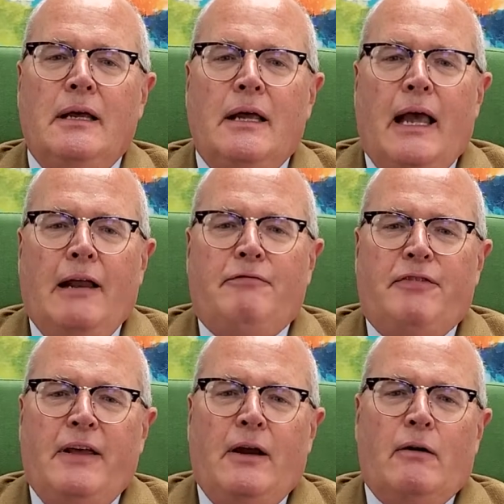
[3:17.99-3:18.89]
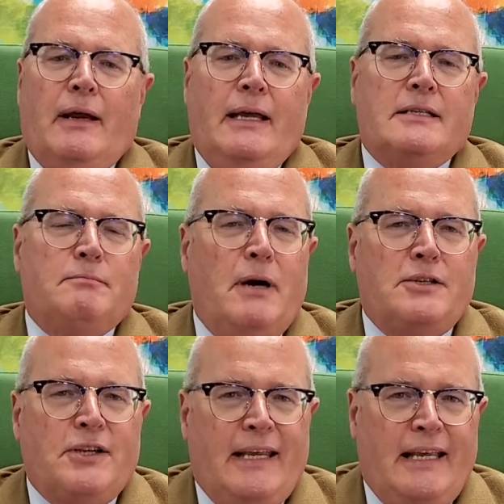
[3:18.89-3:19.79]
And fear is
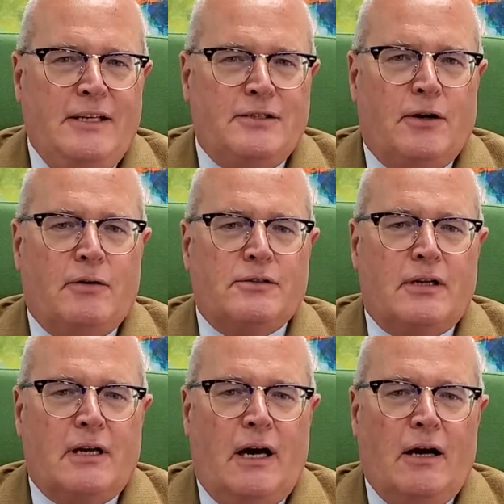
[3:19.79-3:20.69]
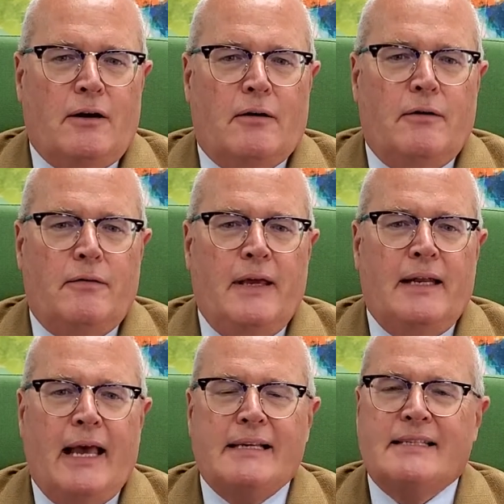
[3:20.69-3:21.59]
much easier to conquer than
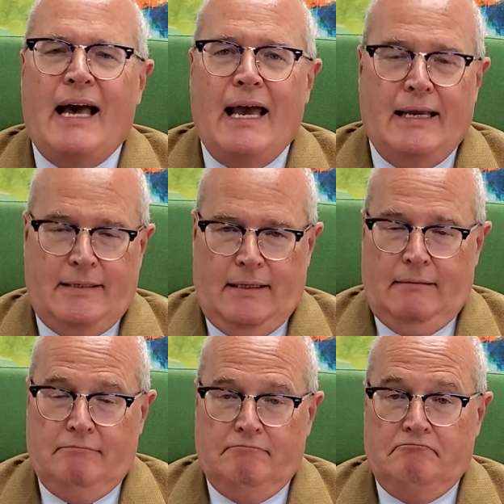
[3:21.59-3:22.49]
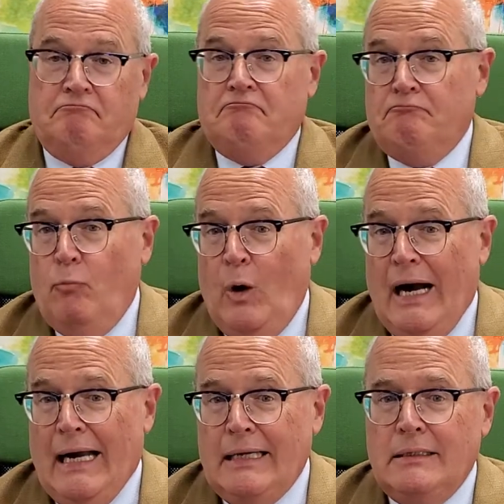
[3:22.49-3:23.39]
anxiety.
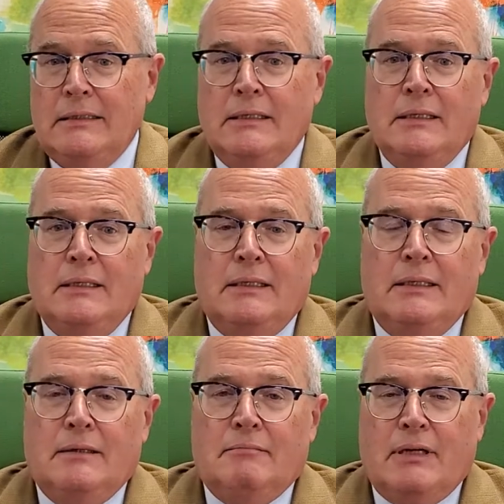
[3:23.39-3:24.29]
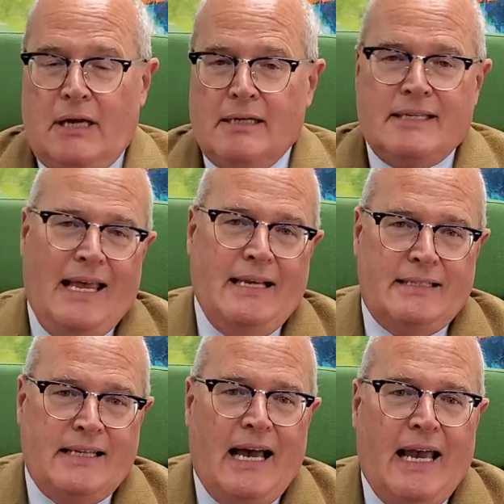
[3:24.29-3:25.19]
Why? Because
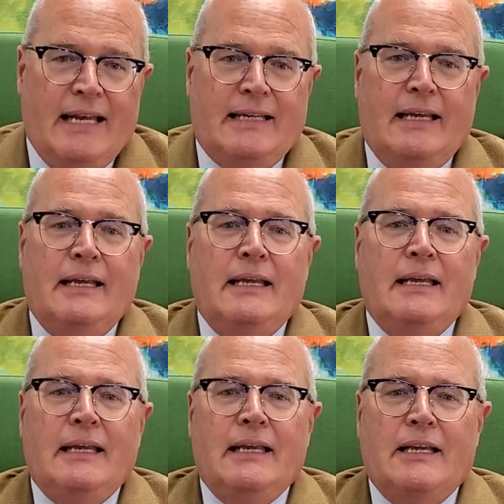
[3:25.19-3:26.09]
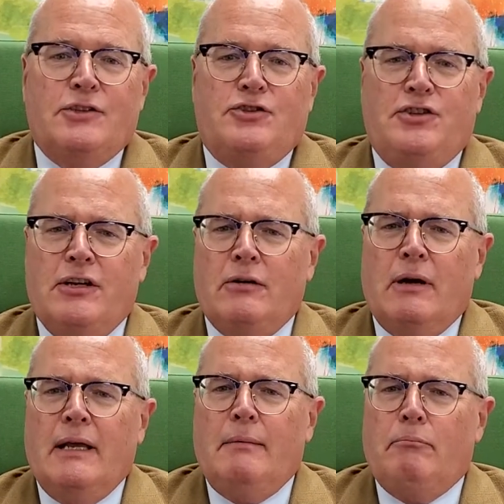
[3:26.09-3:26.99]
anxiety is
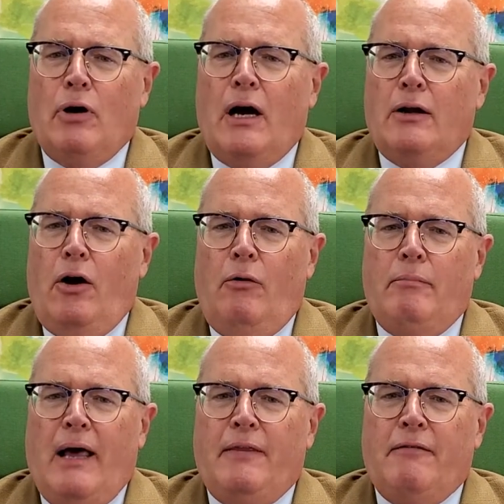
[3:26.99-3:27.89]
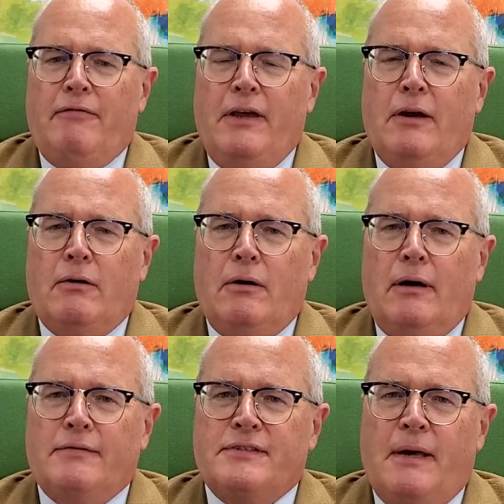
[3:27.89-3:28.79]
generally brought on by the fear
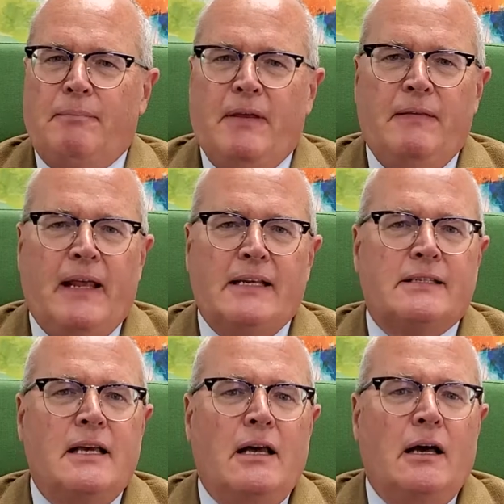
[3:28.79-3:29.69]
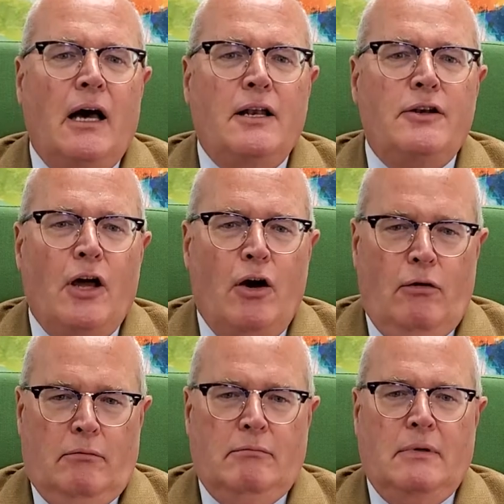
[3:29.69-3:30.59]
of something that is unknown,